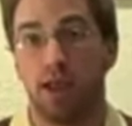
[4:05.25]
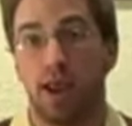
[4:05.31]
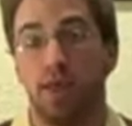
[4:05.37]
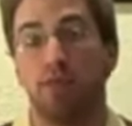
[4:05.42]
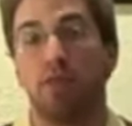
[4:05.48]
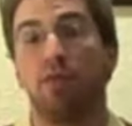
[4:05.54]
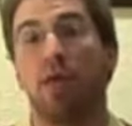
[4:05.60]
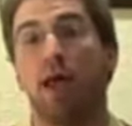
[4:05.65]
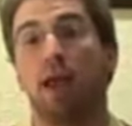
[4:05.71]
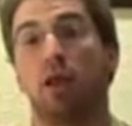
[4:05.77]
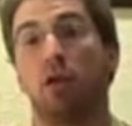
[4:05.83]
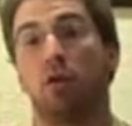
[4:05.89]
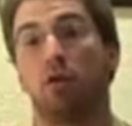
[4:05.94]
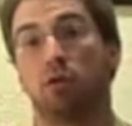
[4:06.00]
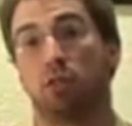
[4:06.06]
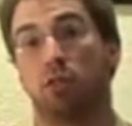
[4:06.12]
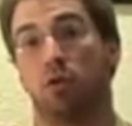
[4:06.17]
and then that can
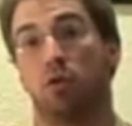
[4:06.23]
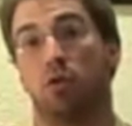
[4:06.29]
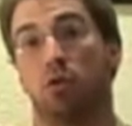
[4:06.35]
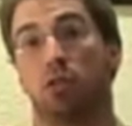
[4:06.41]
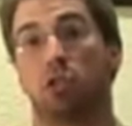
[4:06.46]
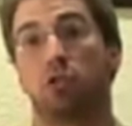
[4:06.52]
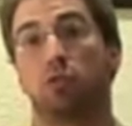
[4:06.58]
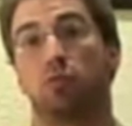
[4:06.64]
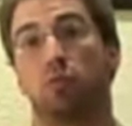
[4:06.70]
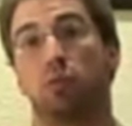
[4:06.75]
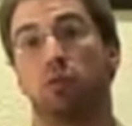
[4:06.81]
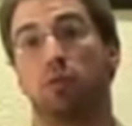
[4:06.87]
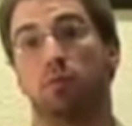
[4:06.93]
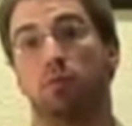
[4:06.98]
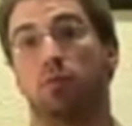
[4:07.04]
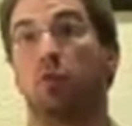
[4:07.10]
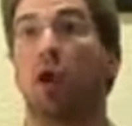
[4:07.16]
also
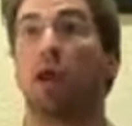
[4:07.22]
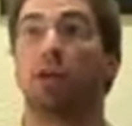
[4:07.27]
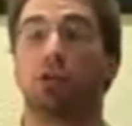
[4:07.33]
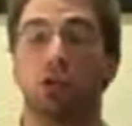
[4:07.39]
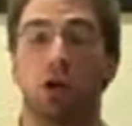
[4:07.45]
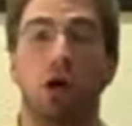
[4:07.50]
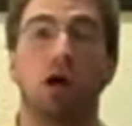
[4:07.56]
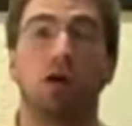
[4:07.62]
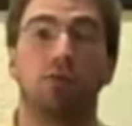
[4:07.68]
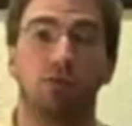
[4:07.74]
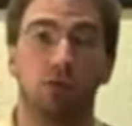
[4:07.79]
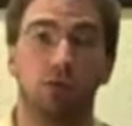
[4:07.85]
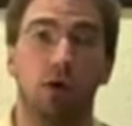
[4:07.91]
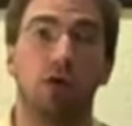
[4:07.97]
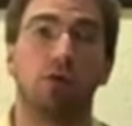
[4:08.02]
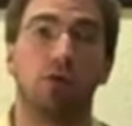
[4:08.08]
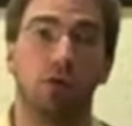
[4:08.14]
branch off
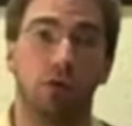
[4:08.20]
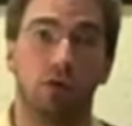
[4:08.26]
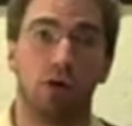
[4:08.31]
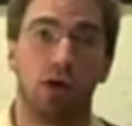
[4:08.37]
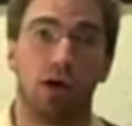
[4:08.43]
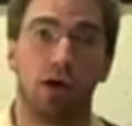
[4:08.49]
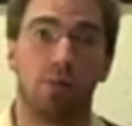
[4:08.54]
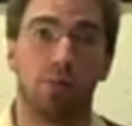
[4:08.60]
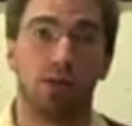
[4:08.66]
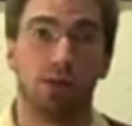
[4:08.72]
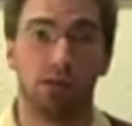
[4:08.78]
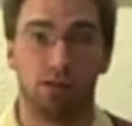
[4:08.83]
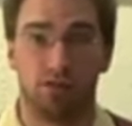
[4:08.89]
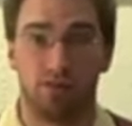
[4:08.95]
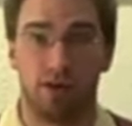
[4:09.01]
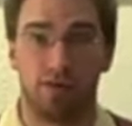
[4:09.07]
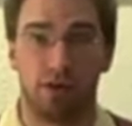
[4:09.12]
to other
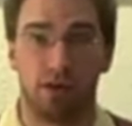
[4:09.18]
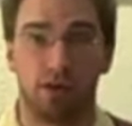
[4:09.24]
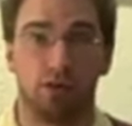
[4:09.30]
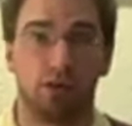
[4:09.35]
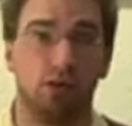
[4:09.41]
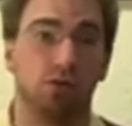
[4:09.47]
pieces of evidence.